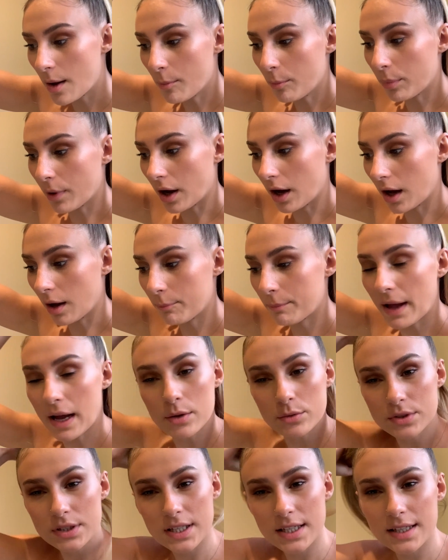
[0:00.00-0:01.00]
But
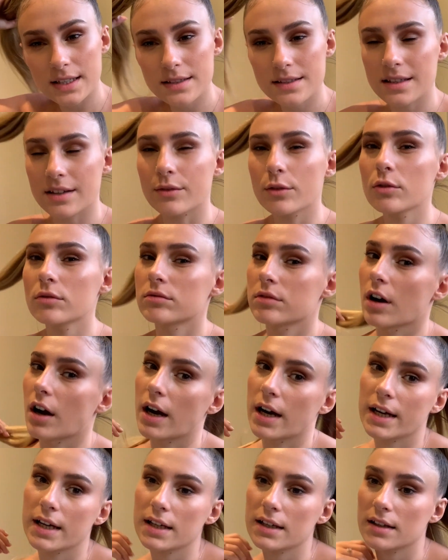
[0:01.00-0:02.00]
bounties, they're all
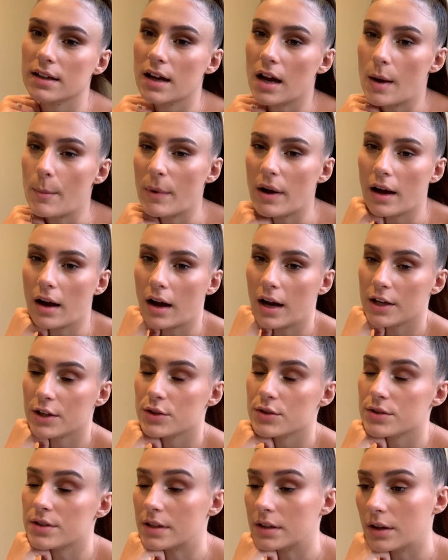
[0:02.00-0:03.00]
right. I
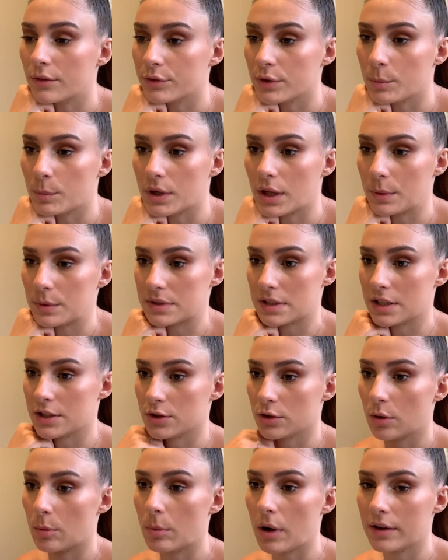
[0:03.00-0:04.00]
used to love them when I was
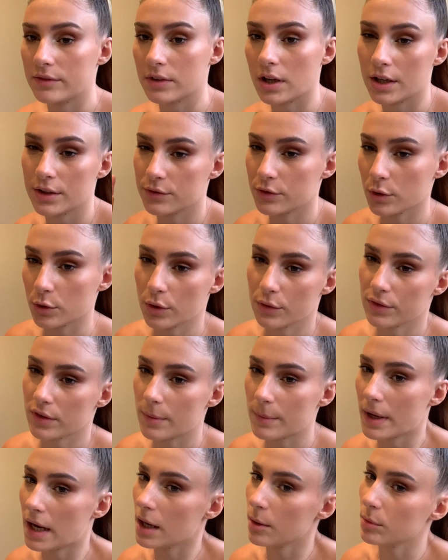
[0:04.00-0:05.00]
little, but I've kind of gone off them
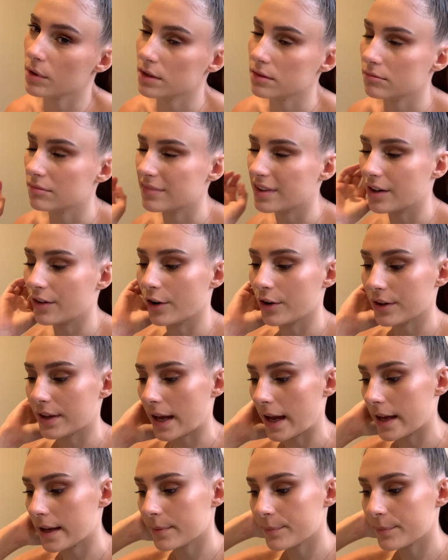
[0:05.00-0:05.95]
now, but they're okay.